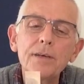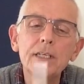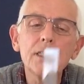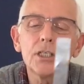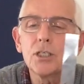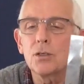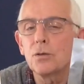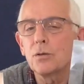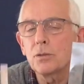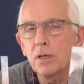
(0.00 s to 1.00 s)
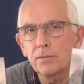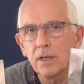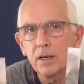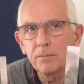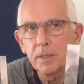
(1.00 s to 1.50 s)
inch or
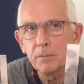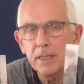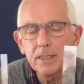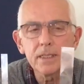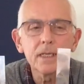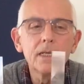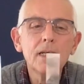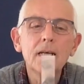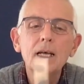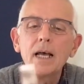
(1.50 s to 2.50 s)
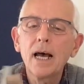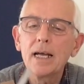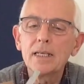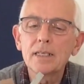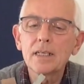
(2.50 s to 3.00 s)
12.5mm
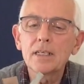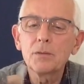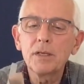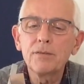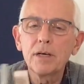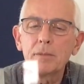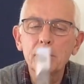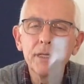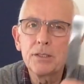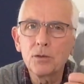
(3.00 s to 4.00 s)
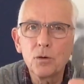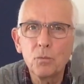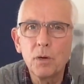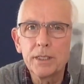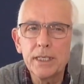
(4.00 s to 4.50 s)
and a 25mm or 1